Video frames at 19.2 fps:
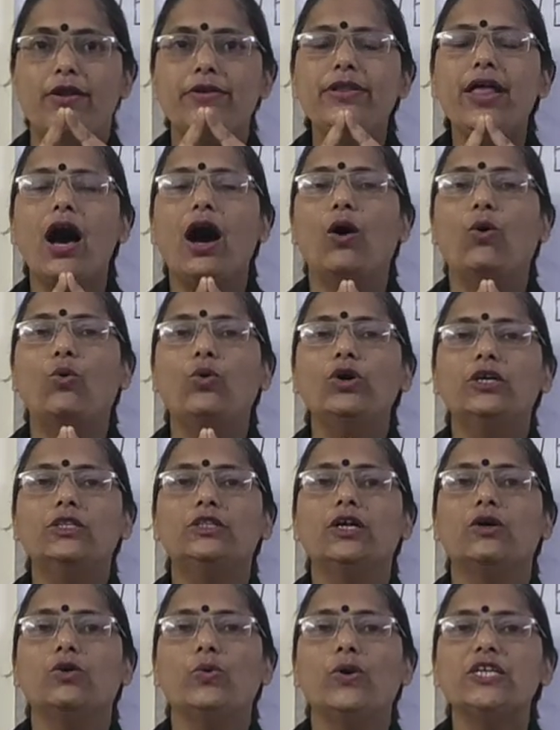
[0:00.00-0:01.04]
Now,
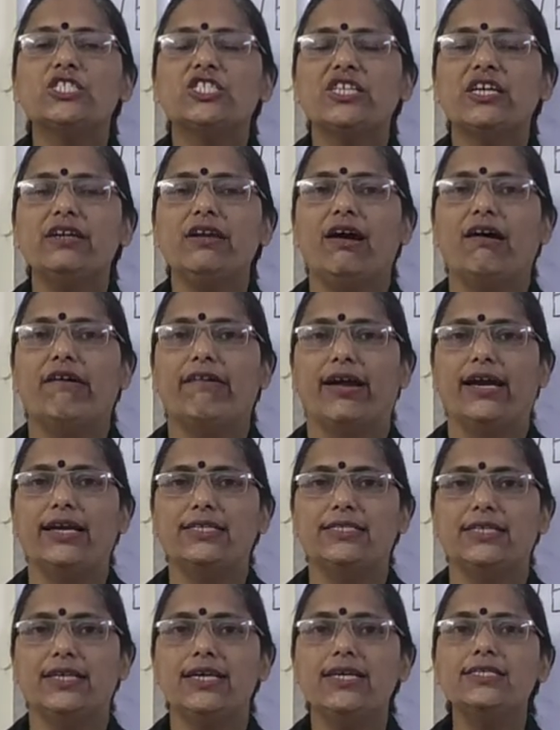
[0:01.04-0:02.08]
the question
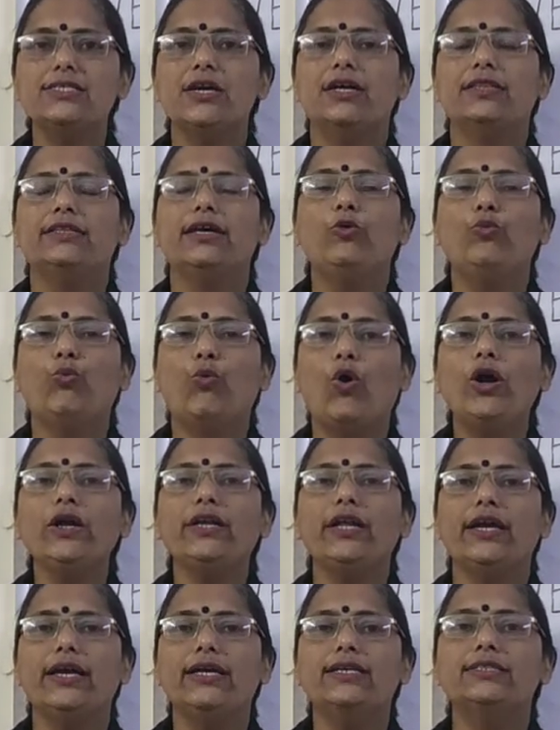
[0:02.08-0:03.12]
arises that
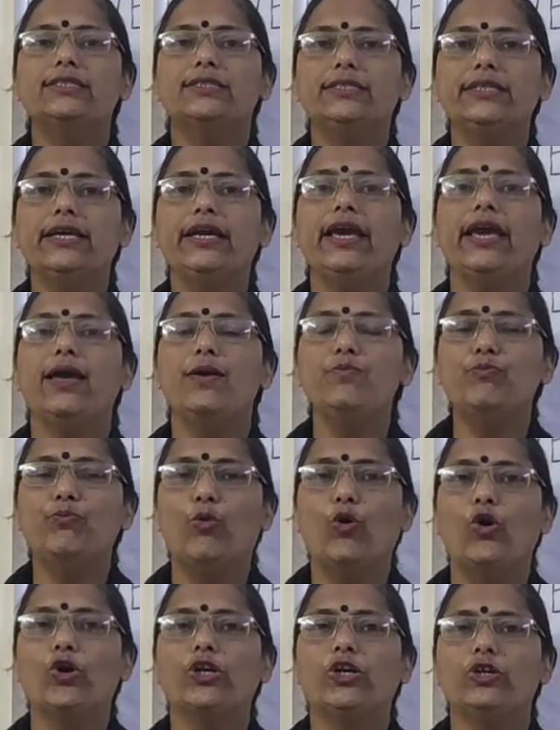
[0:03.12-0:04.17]
what is the
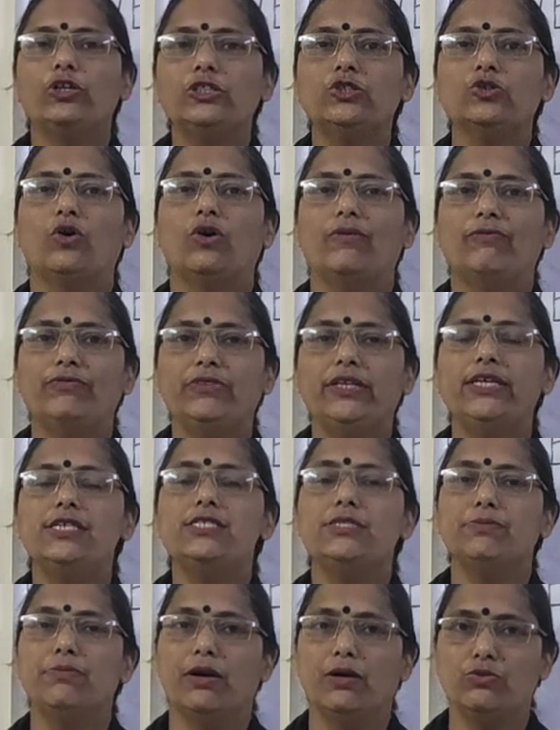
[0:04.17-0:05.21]
importance of
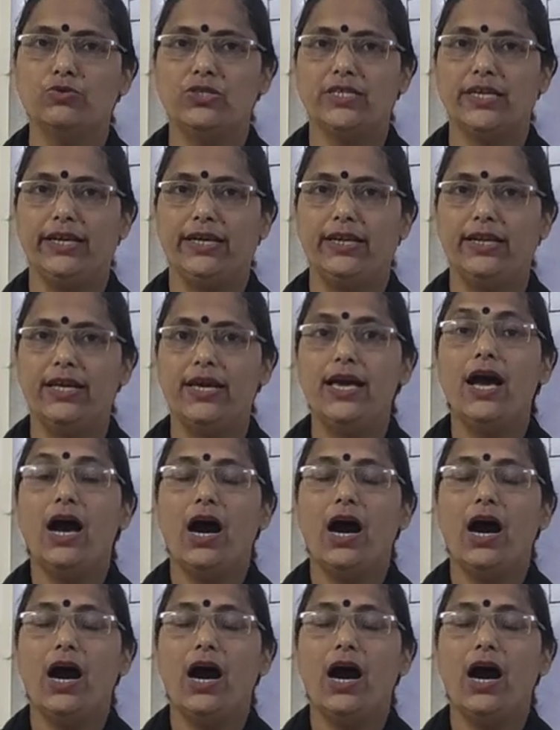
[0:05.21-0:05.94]
these mountains?